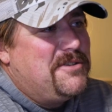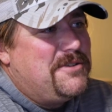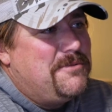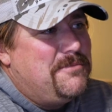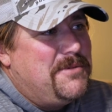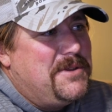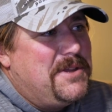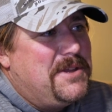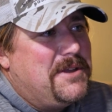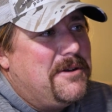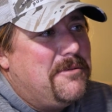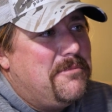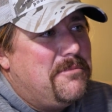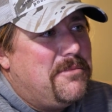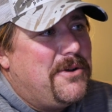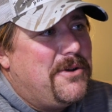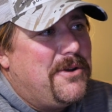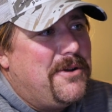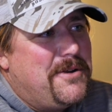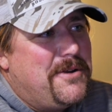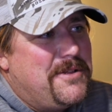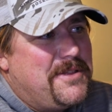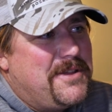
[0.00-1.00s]
to become
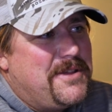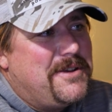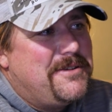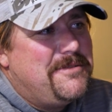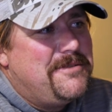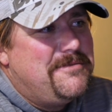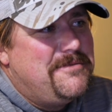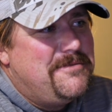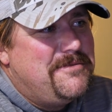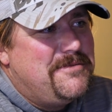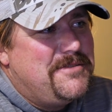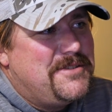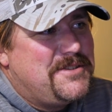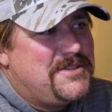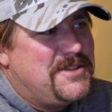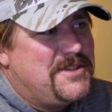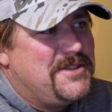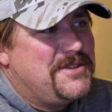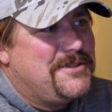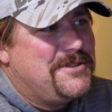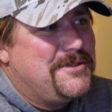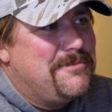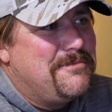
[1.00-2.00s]
part of the
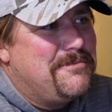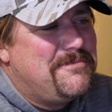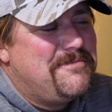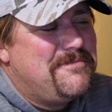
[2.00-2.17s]
system.